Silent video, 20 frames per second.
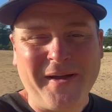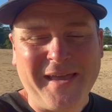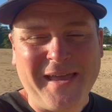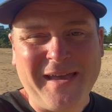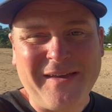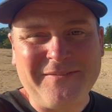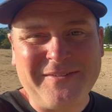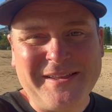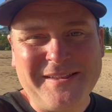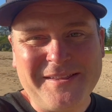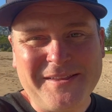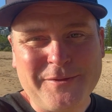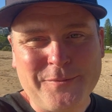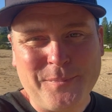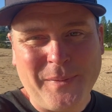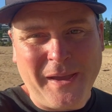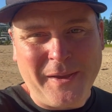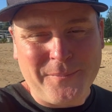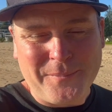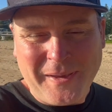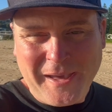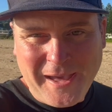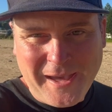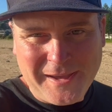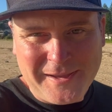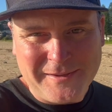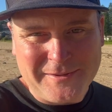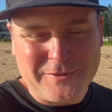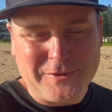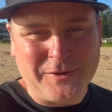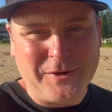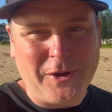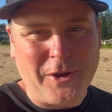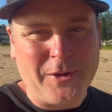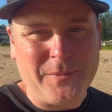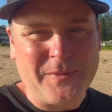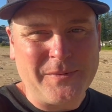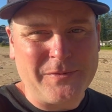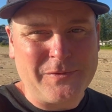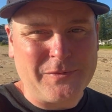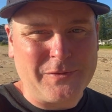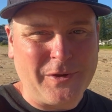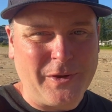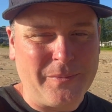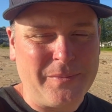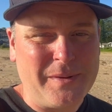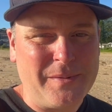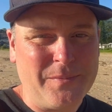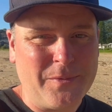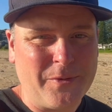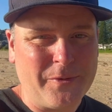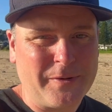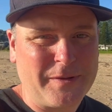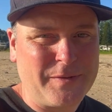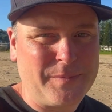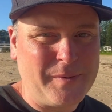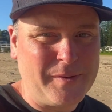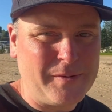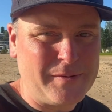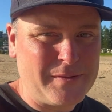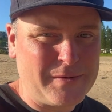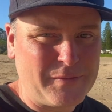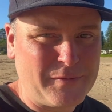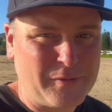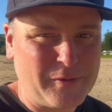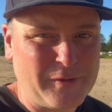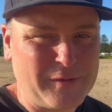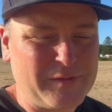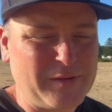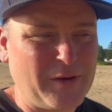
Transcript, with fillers: having this backpack, it's going to open so many more experiences for us.